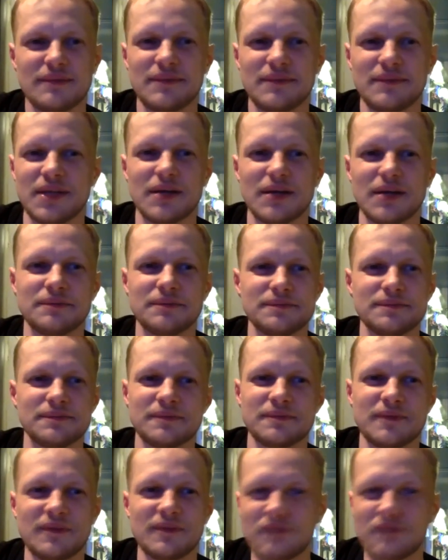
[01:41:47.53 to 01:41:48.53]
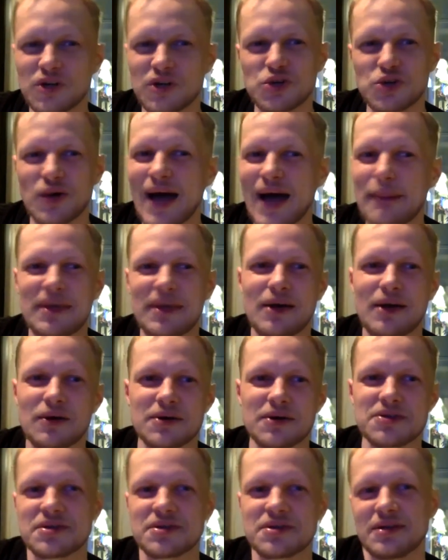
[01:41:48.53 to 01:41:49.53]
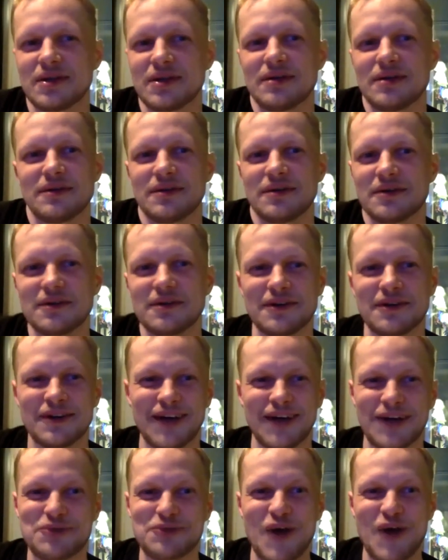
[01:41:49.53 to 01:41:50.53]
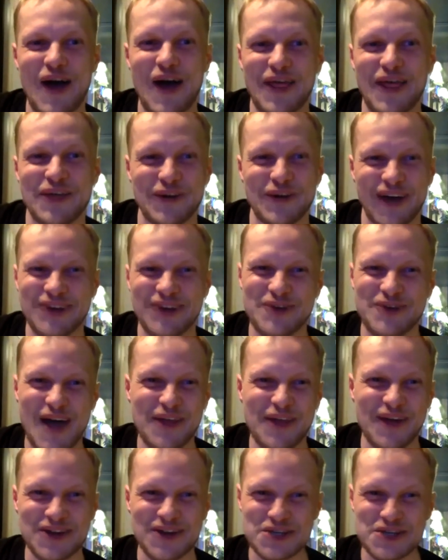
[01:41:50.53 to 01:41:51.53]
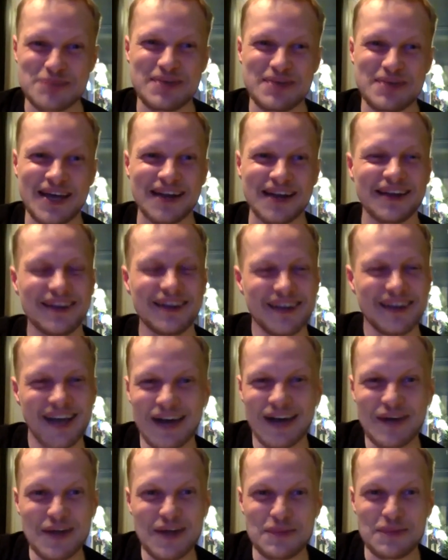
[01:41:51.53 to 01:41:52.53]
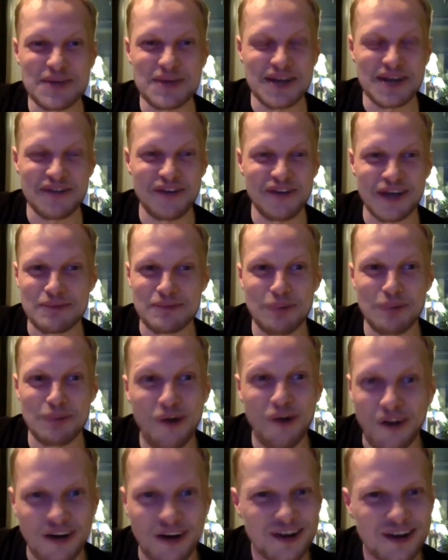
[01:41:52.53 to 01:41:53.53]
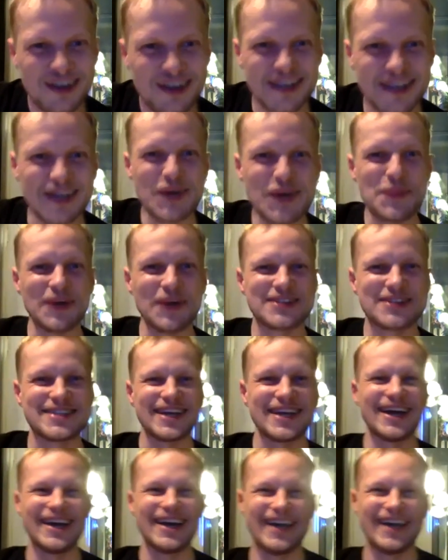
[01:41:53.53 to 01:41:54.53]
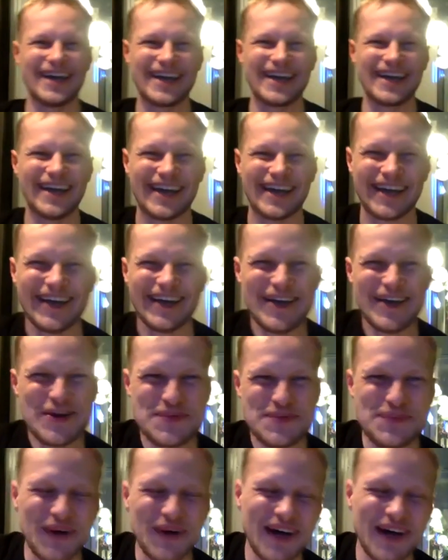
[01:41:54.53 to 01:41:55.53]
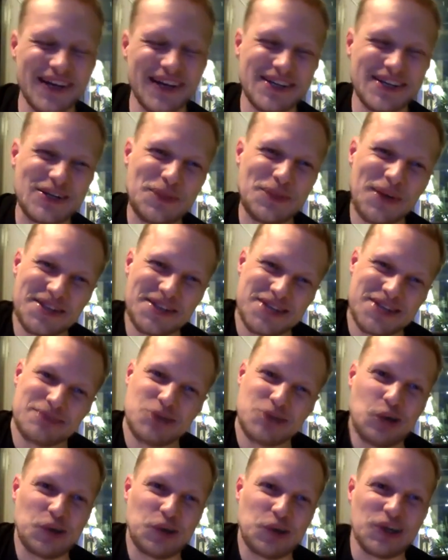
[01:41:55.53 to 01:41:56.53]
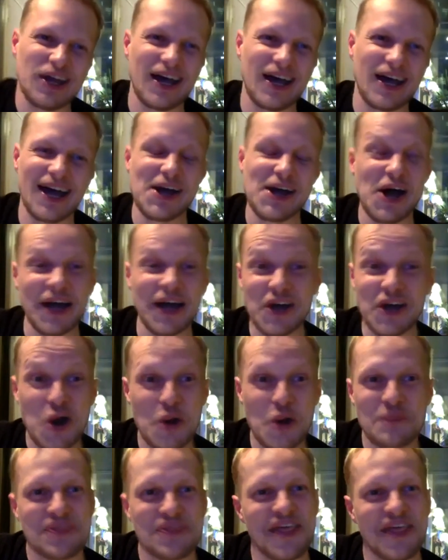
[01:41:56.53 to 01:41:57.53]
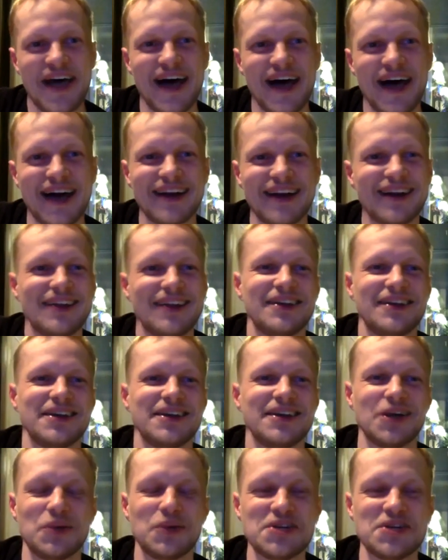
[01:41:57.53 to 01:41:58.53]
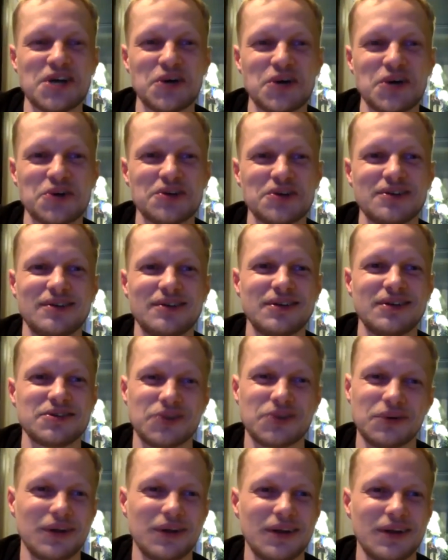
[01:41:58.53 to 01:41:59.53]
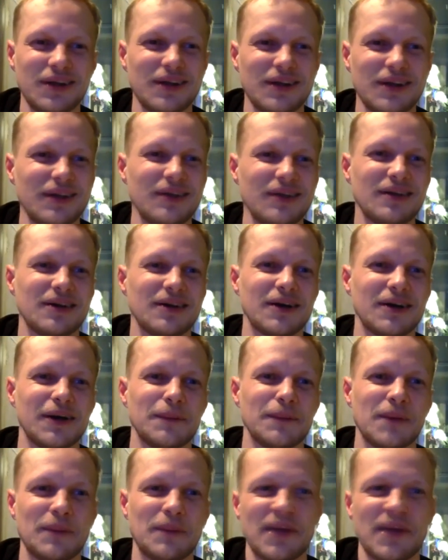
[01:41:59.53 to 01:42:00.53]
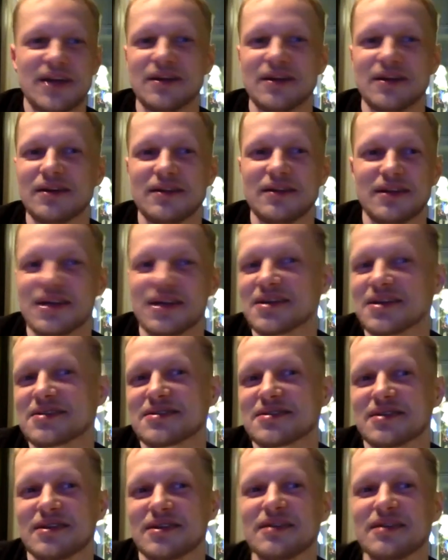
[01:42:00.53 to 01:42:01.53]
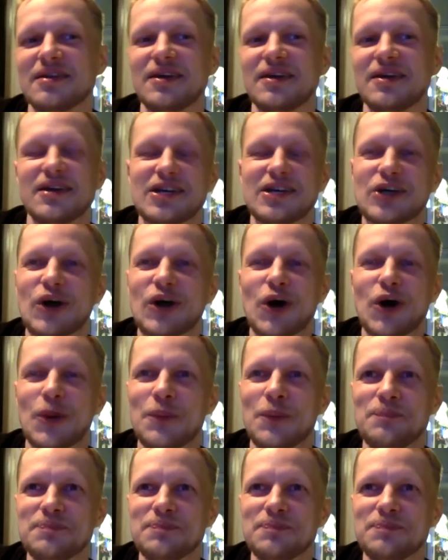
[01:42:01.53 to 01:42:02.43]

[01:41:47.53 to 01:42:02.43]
you know, virtual happy hours, you know, they're, I'd rather, I'd rather actually be at, I'd rather be at a fucking bar, you know, but, uh, but, you know, by the same token, I, I hope that, you know, we don't, you know, totally um, abandon this. And, you know, I hope,